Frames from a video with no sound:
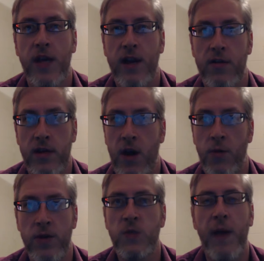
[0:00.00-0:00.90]
They are no
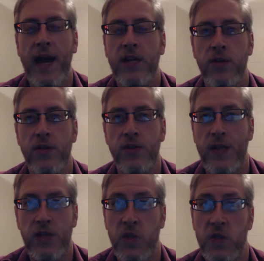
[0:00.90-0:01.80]
respecters,
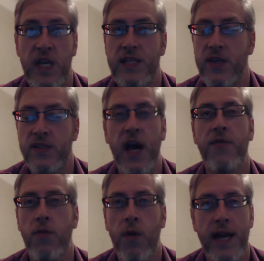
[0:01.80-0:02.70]
these diseases
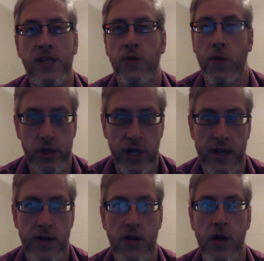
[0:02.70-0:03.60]
of race or
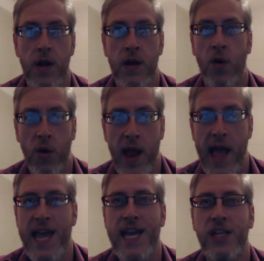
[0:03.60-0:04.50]
gender or
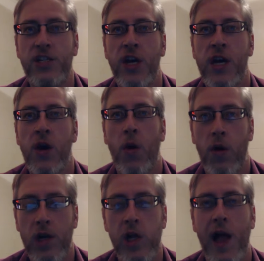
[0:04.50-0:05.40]
age
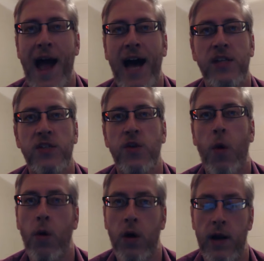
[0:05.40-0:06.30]
or class
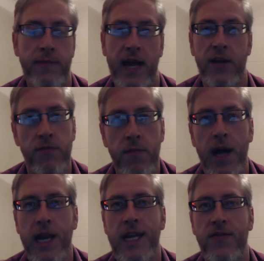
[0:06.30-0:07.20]
or amount of
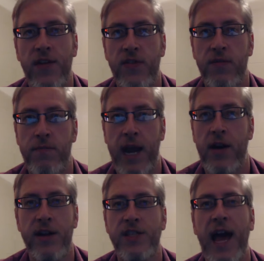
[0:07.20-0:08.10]
money that the
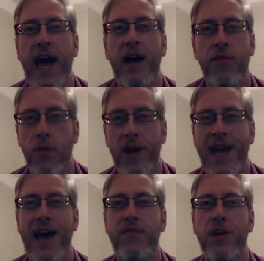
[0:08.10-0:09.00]
parents have or what
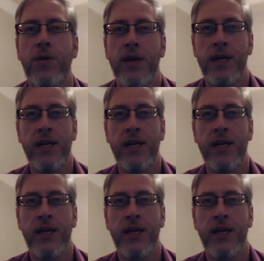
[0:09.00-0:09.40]
have you.